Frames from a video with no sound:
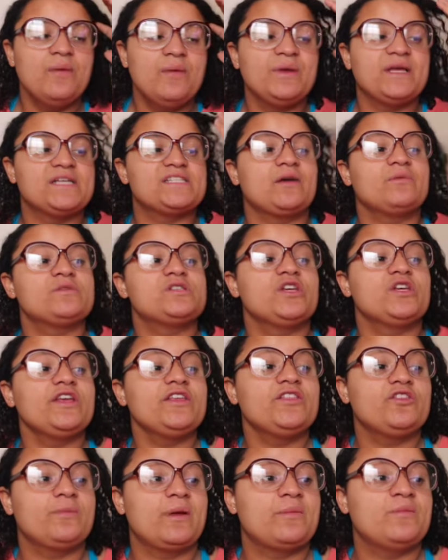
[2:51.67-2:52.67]
because I was
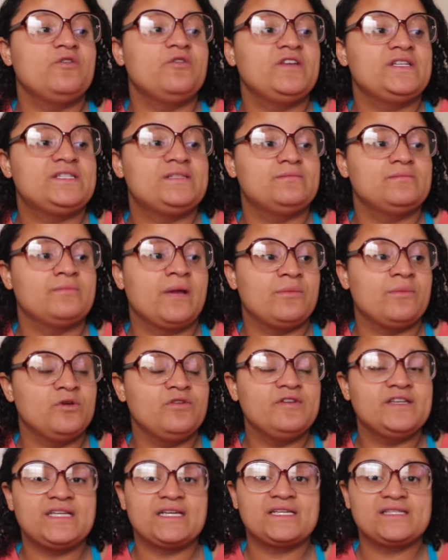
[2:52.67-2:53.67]
looking through my movie my
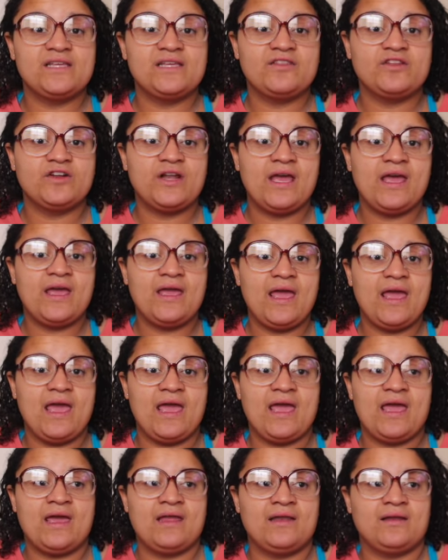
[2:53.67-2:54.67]
movie tickets the other day
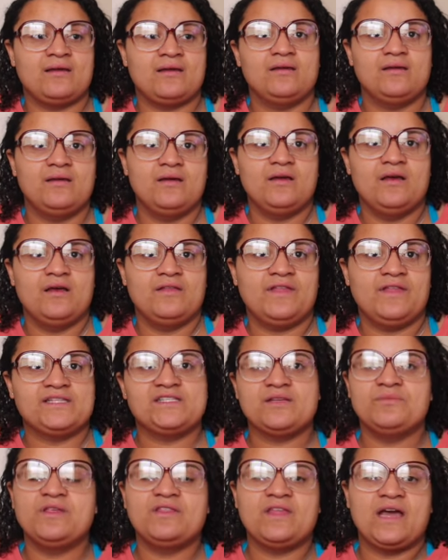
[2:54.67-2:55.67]
and
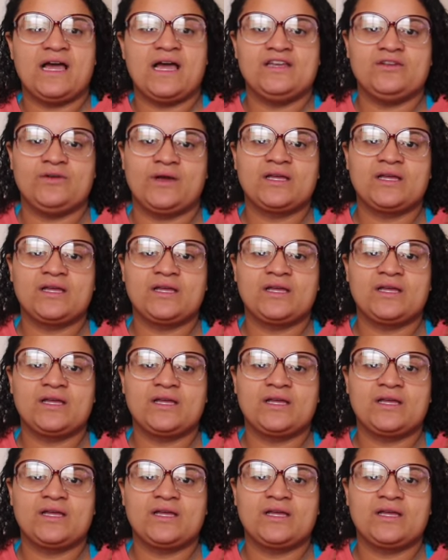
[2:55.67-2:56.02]
that's something that I do.